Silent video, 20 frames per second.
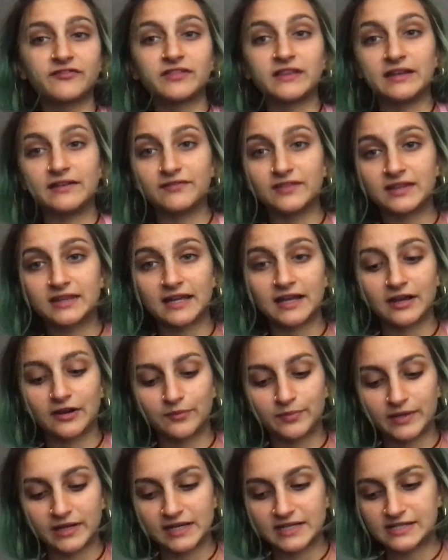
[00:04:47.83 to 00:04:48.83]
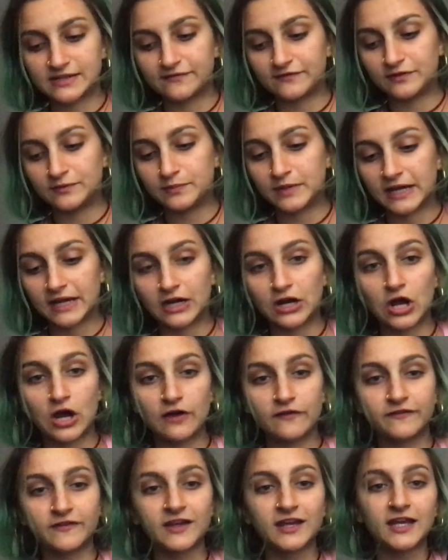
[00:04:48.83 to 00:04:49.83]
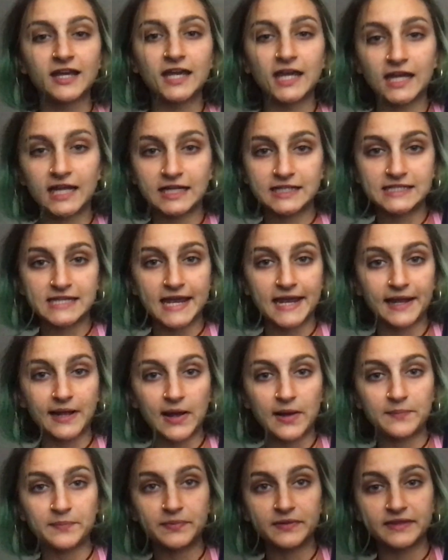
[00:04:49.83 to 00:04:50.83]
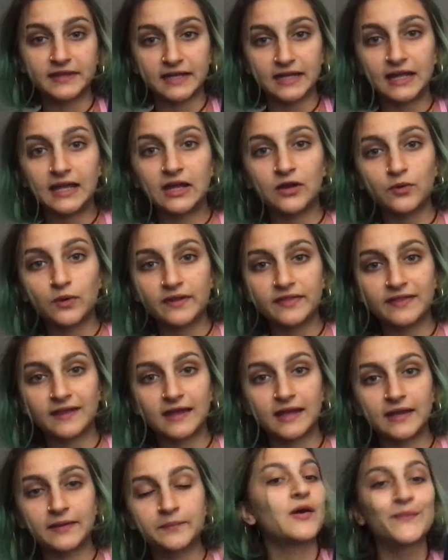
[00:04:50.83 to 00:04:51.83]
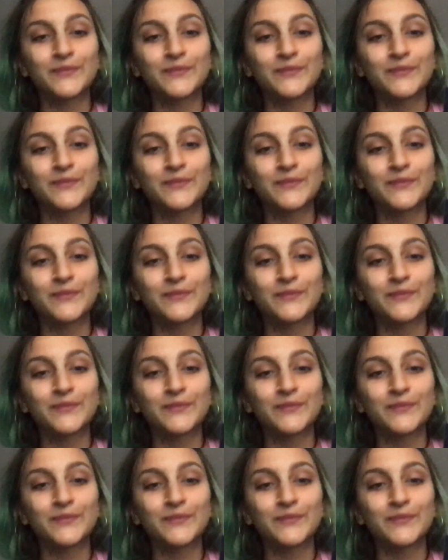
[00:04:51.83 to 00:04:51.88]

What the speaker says: Leave it there, because if you pick it off, it could take up the ink with it.